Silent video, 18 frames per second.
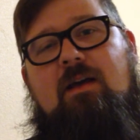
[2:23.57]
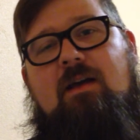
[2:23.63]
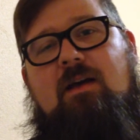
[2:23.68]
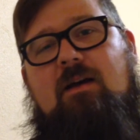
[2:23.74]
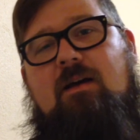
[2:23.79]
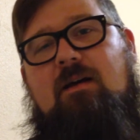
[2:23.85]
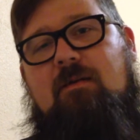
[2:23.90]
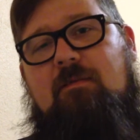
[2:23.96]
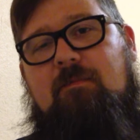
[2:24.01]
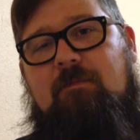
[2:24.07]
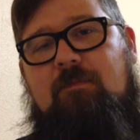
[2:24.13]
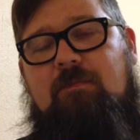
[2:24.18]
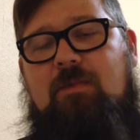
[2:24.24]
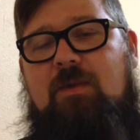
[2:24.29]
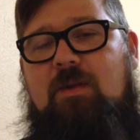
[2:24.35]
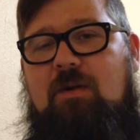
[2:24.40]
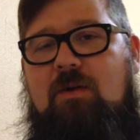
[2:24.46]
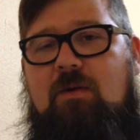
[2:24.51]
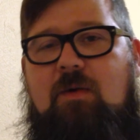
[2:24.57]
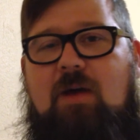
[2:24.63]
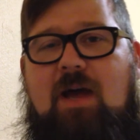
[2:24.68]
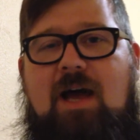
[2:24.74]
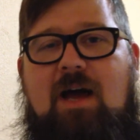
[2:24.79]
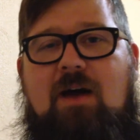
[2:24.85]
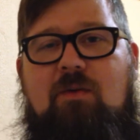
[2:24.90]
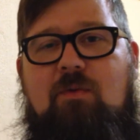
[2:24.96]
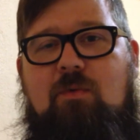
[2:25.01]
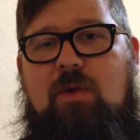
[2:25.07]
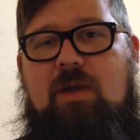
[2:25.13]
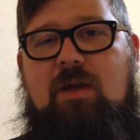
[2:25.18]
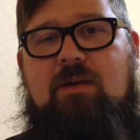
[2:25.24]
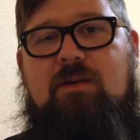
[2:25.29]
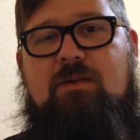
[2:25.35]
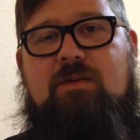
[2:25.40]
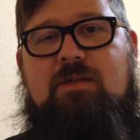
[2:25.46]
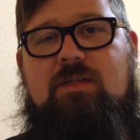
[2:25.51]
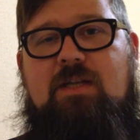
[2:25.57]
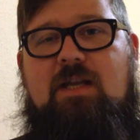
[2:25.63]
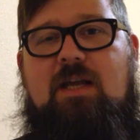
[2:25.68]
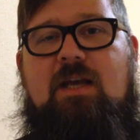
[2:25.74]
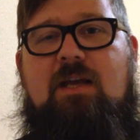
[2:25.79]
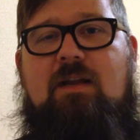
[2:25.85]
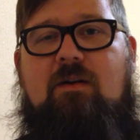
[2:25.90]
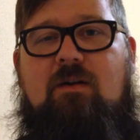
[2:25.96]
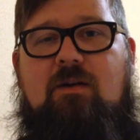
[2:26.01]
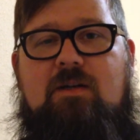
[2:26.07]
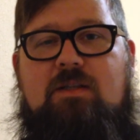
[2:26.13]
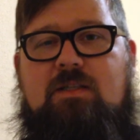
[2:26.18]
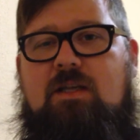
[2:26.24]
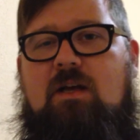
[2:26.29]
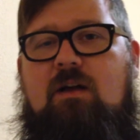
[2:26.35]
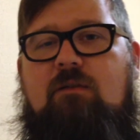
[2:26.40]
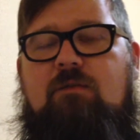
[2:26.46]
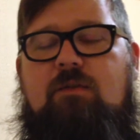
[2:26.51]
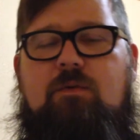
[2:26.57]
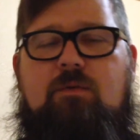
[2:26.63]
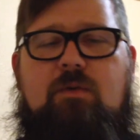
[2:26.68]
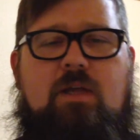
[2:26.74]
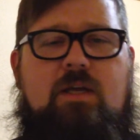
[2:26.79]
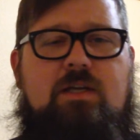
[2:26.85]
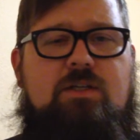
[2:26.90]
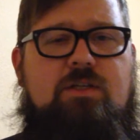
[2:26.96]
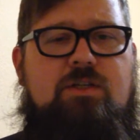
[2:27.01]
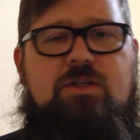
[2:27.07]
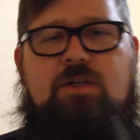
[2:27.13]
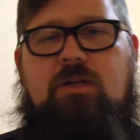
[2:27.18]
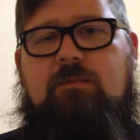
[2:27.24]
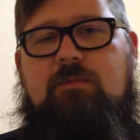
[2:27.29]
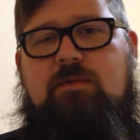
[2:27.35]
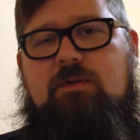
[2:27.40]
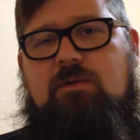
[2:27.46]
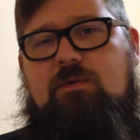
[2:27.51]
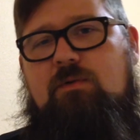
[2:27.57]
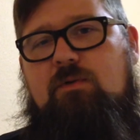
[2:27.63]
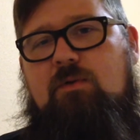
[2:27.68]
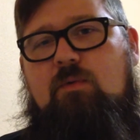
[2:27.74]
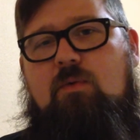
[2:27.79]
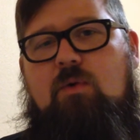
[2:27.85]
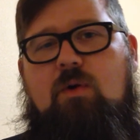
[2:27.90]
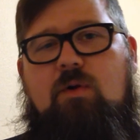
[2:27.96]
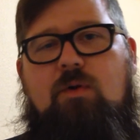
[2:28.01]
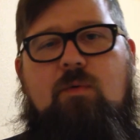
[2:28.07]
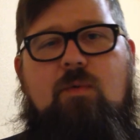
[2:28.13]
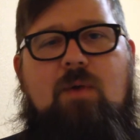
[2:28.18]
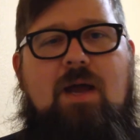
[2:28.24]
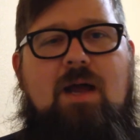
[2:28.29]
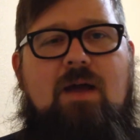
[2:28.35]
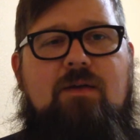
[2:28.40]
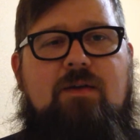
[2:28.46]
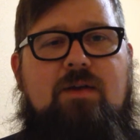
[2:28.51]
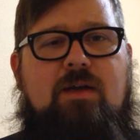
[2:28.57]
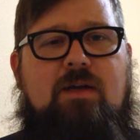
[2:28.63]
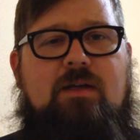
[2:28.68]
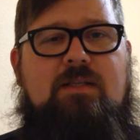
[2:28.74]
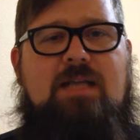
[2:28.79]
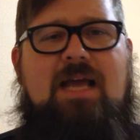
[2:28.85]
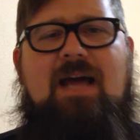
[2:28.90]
How do we understand ourselves in relationship to the world around us?